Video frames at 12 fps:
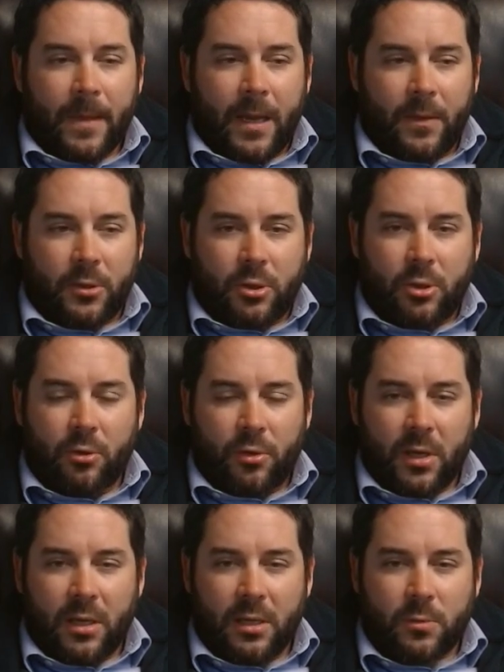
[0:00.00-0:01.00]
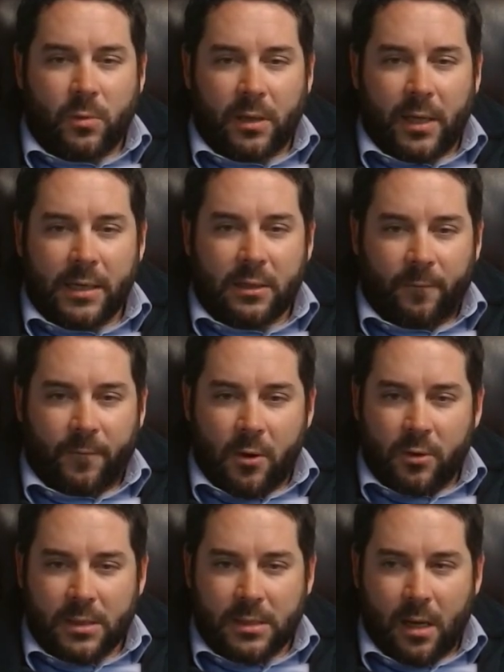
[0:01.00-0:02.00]
And the two things we like to
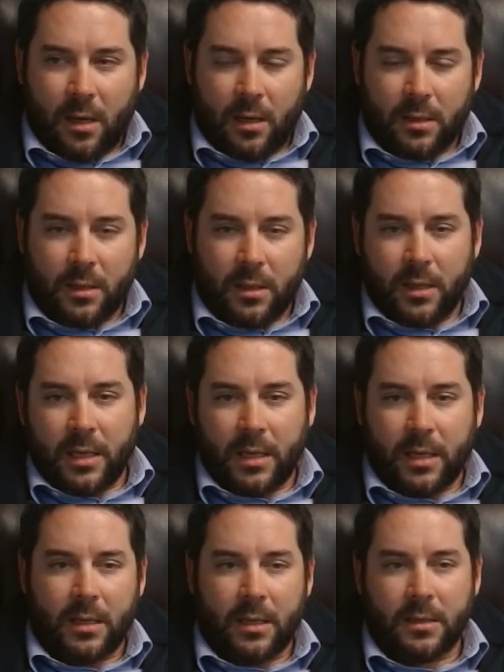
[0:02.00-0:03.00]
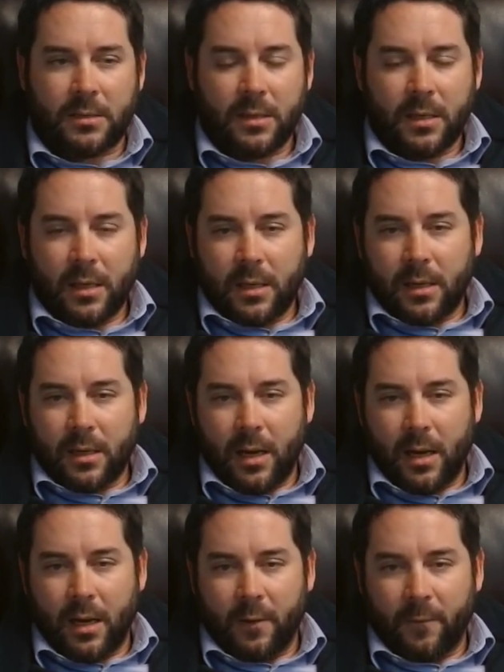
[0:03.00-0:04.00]
focus on is
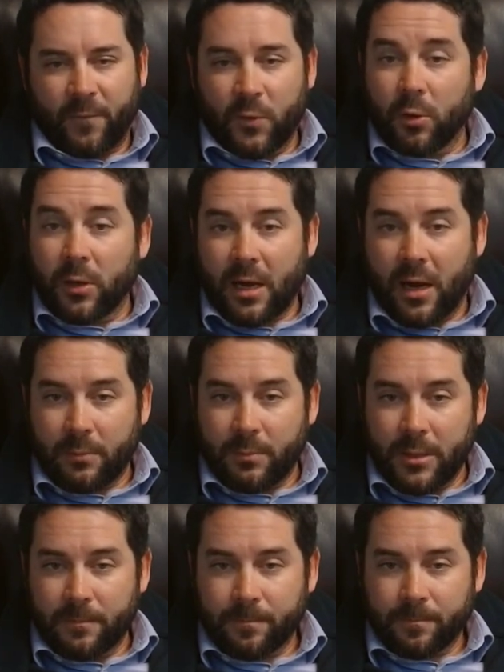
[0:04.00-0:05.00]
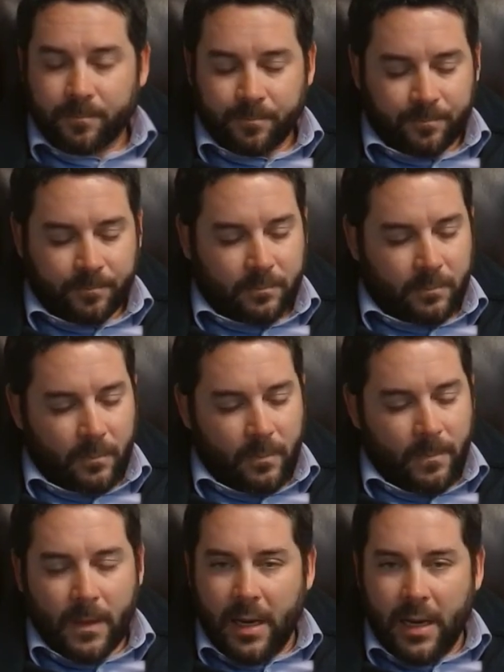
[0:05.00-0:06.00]
fuel economy
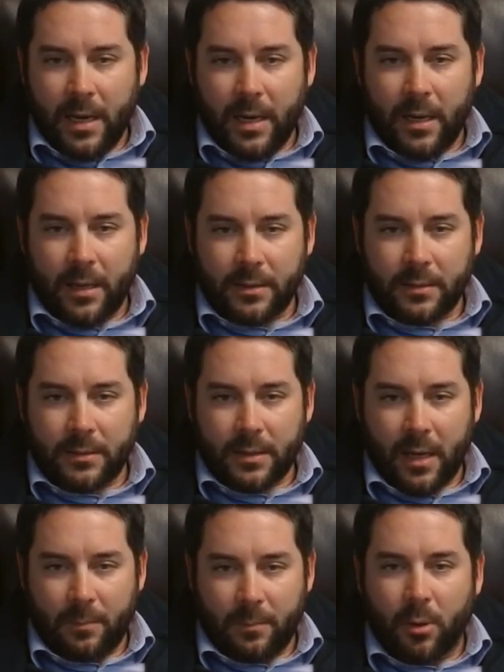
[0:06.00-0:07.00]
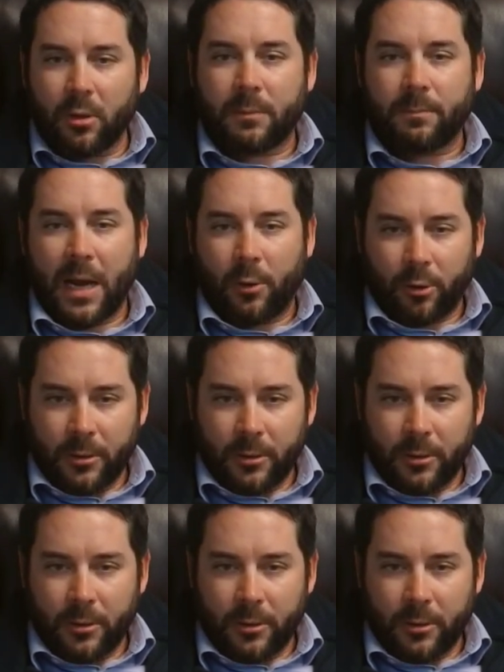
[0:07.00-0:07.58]
and pulling power.